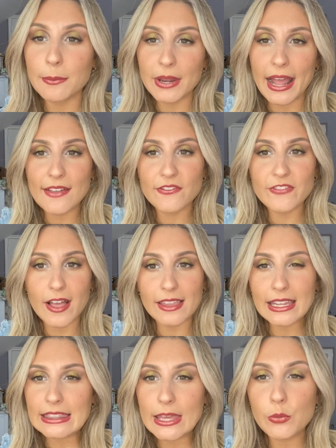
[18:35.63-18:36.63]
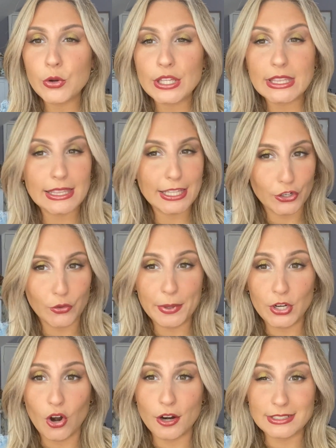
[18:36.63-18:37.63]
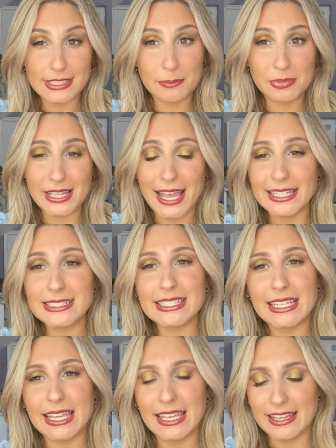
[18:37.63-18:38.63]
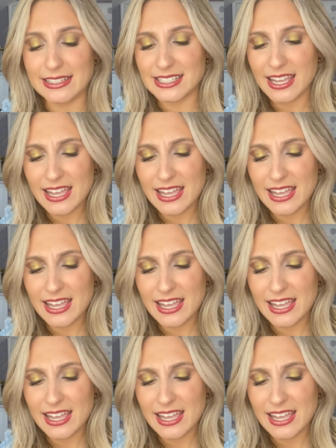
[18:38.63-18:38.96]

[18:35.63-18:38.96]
but I felt like they were a little bit hard to blend, and